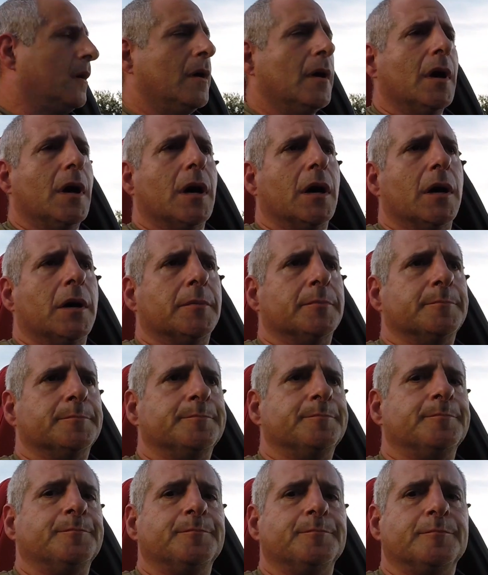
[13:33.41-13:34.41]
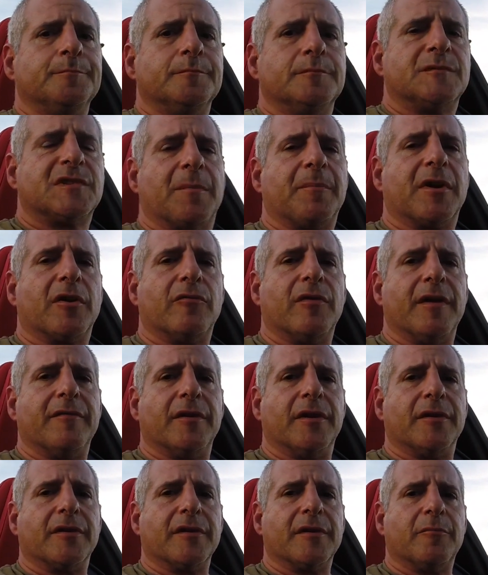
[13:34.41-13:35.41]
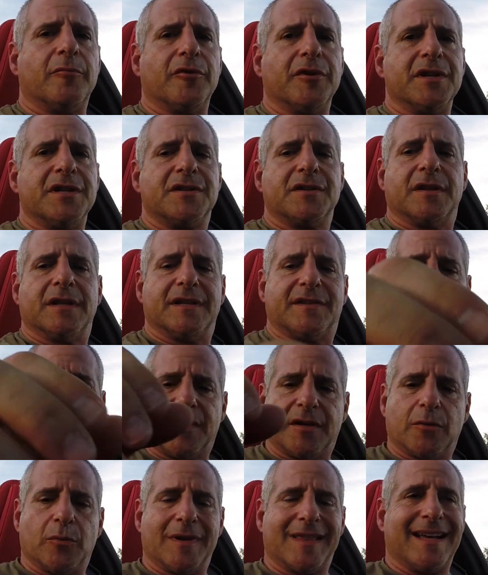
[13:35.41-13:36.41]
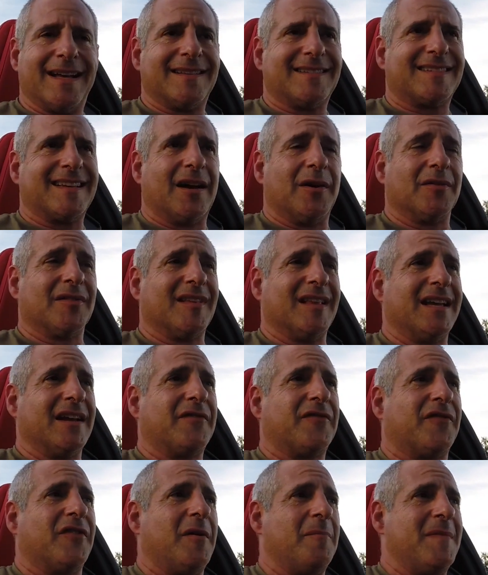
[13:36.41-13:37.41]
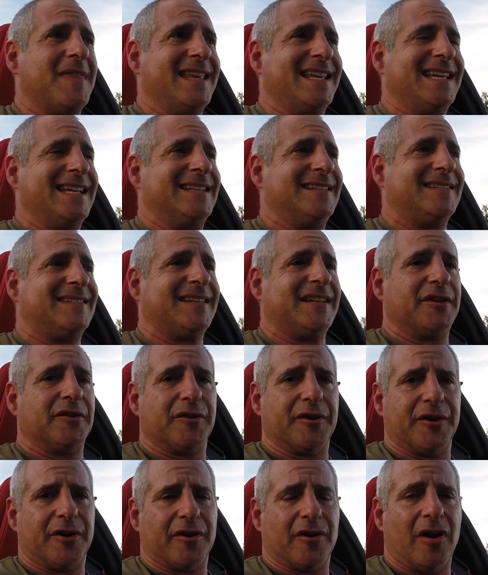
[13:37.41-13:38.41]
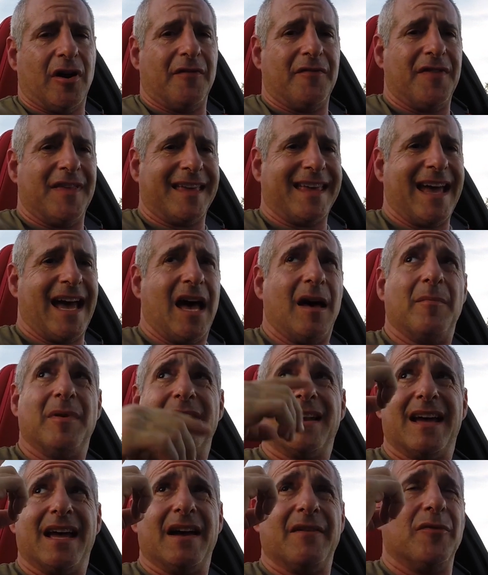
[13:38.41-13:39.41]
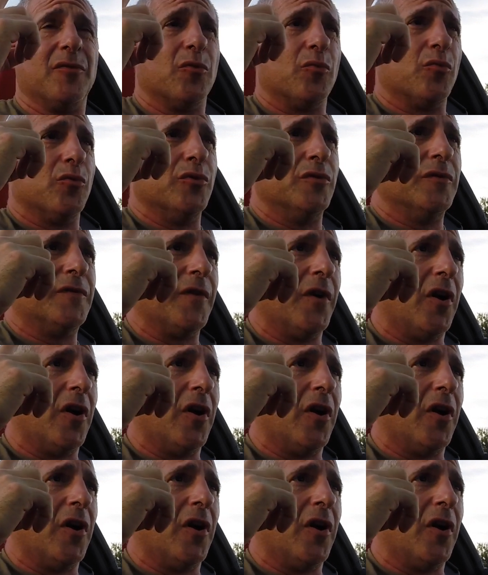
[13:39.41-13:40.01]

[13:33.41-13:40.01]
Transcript: So I'm going to rev it under the bridge. Let's hear what that sounds like from the interior of the cabin. I have the roof